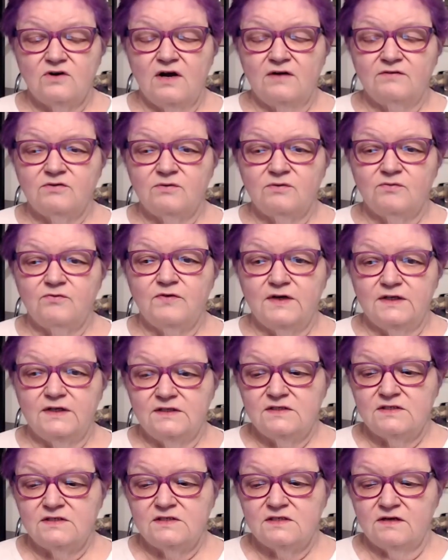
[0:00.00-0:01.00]
I have some fun
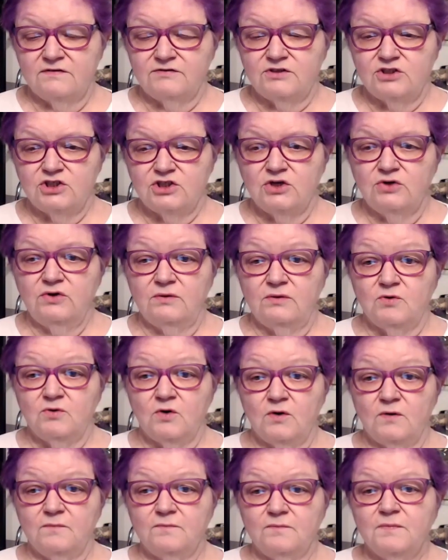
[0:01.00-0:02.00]
stuff to show you
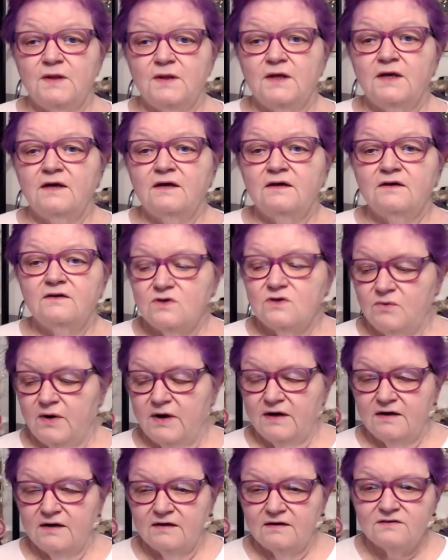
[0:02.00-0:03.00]
tomorrow. So
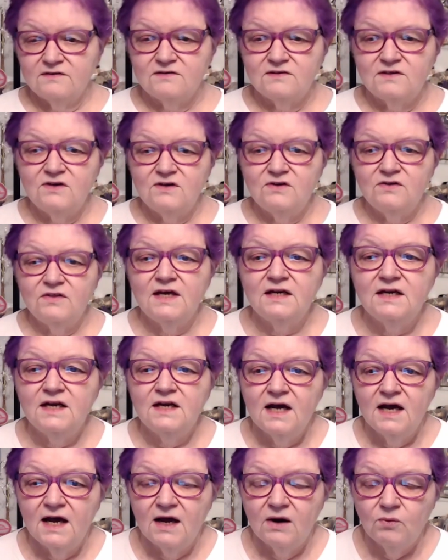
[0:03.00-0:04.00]
anyway, see you then.
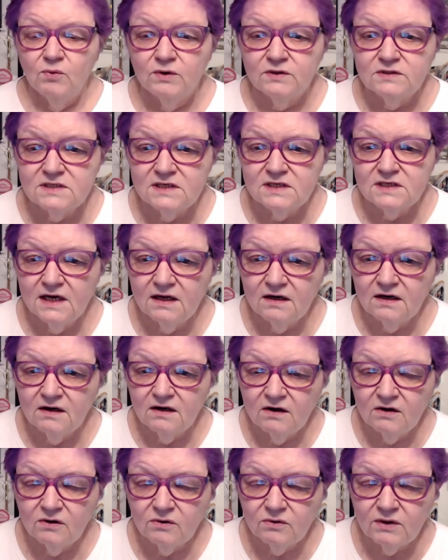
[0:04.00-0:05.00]
Once again,
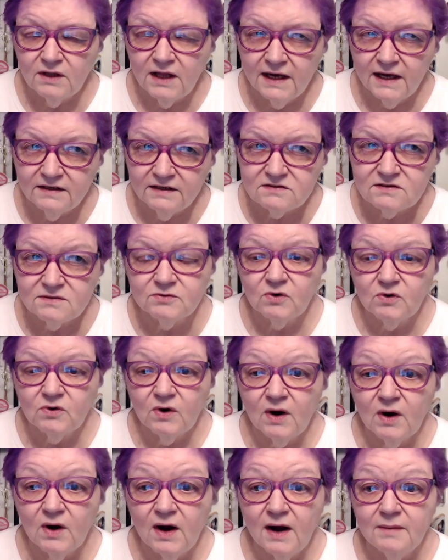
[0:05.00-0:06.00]
I'll like, subscribe,
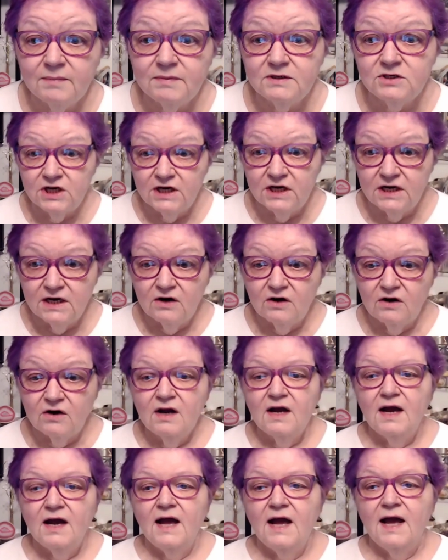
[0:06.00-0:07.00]
and share.
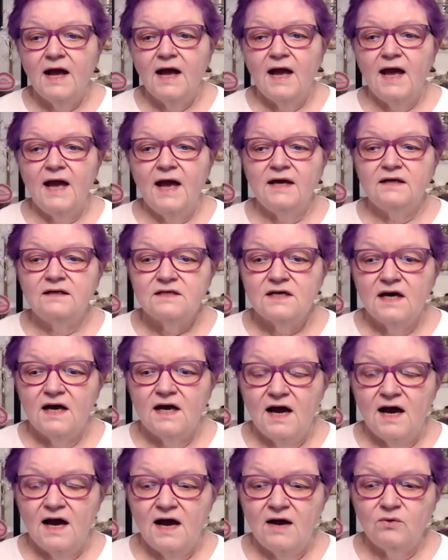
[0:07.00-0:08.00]
And
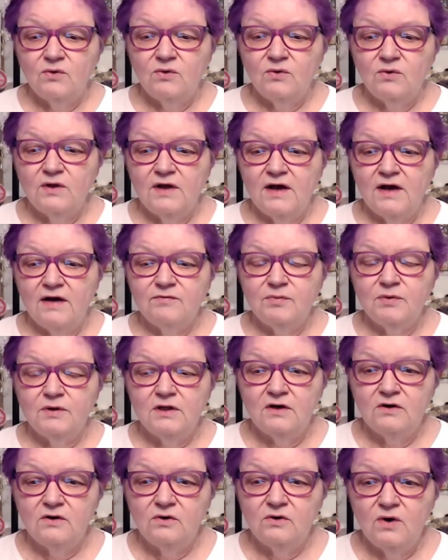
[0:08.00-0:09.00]
I will have
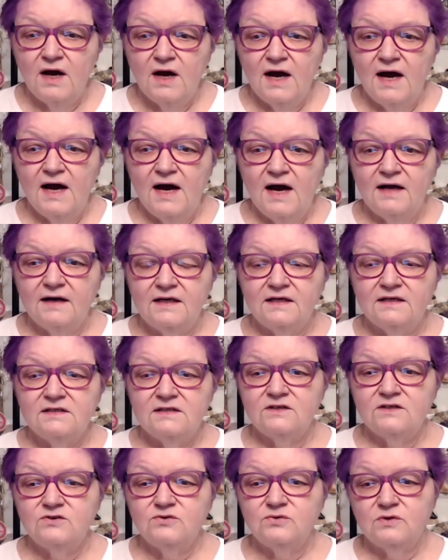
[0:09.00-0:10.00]
below how to get in
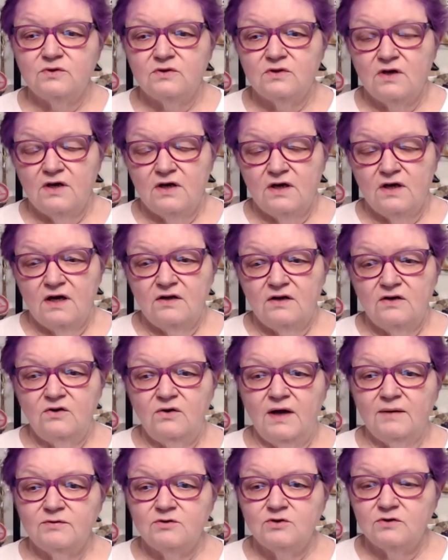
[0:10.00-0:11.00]
touch with New
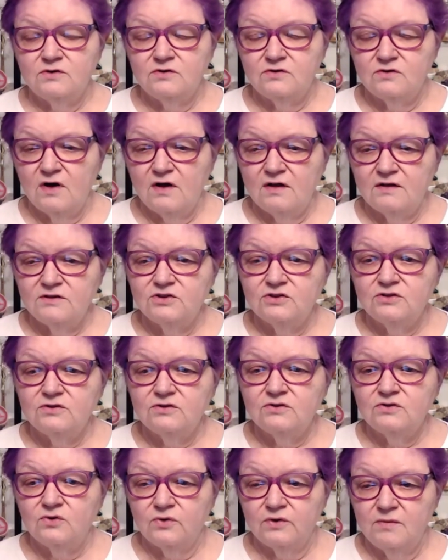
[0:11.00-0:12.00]
Hampshire astrologer
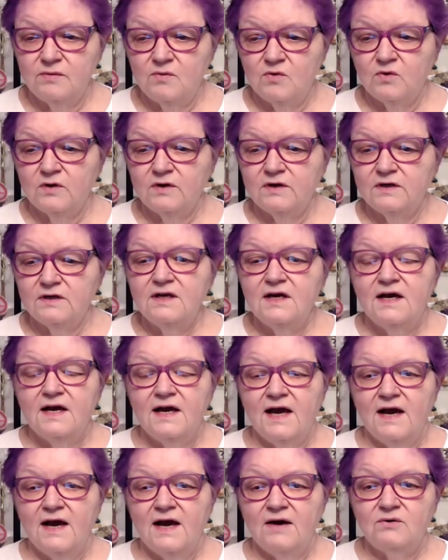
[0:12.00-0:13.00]
Dorothy Morgan.
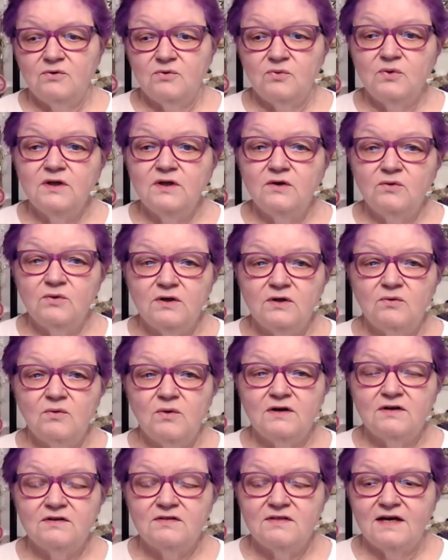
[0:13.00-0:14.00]
And we really, really
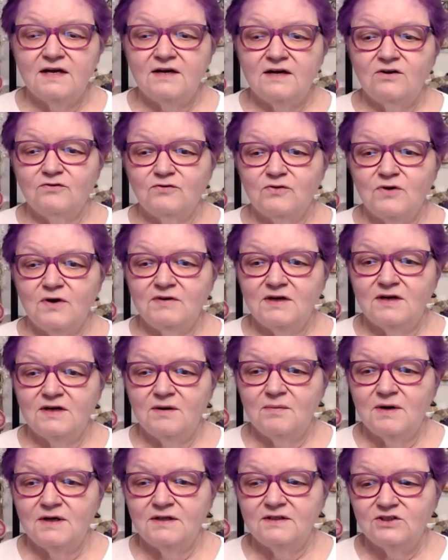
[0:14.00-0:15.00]
want to thank her for having
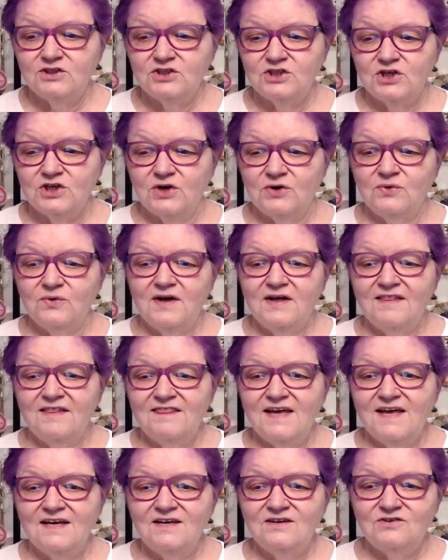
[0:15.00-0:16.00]
come on the show.
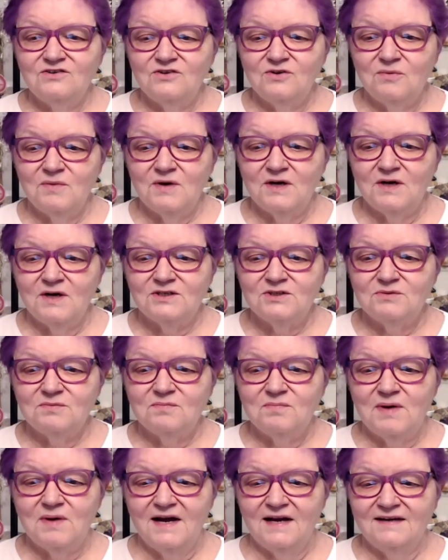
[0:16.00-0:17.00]
Thank you so much.
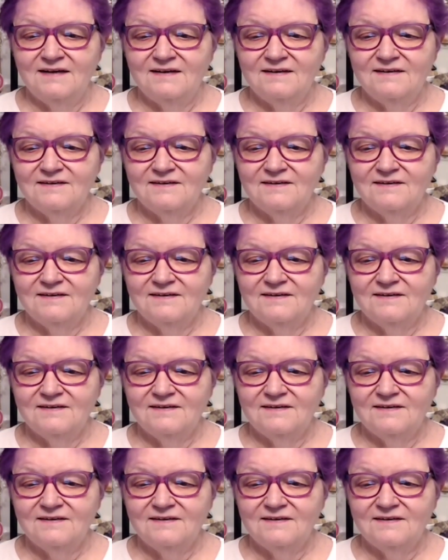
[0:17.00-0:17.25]
Bye.